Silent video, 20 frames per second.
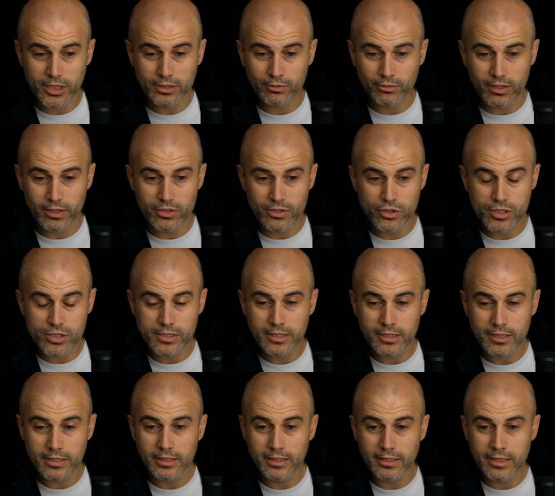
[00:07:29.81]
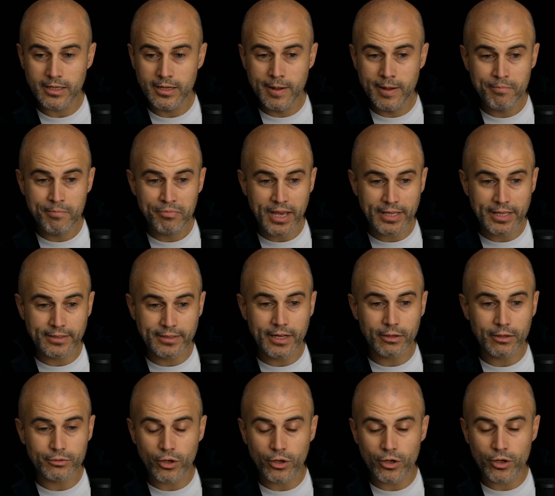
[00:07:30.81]
Very interestingly, and then
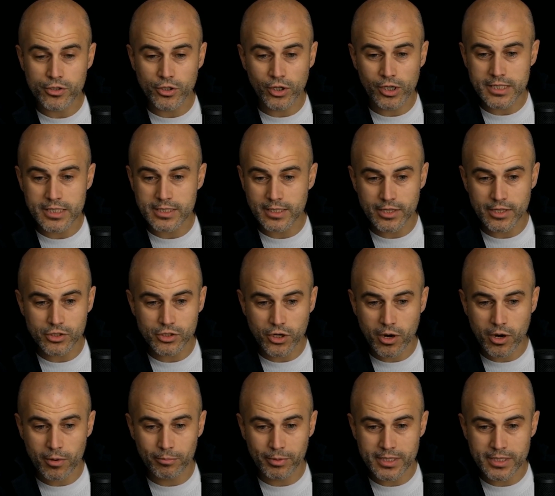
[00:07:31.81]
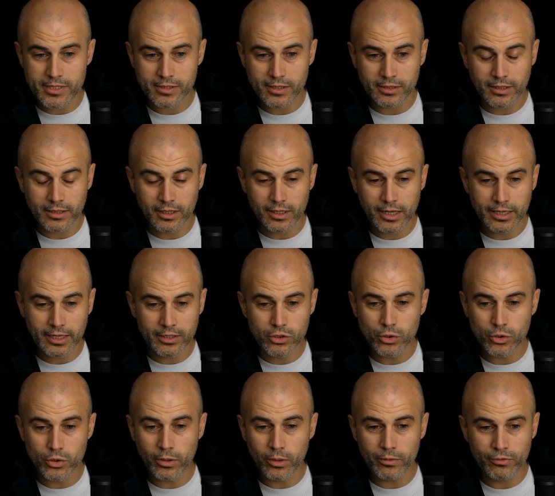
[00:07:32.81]
of course early stage companies that are like
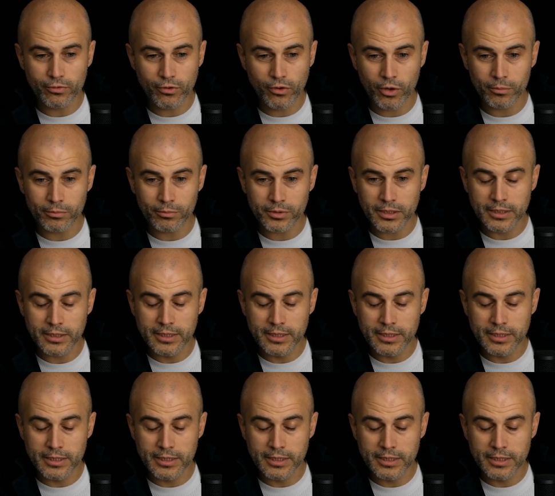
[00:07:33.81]
newly formed.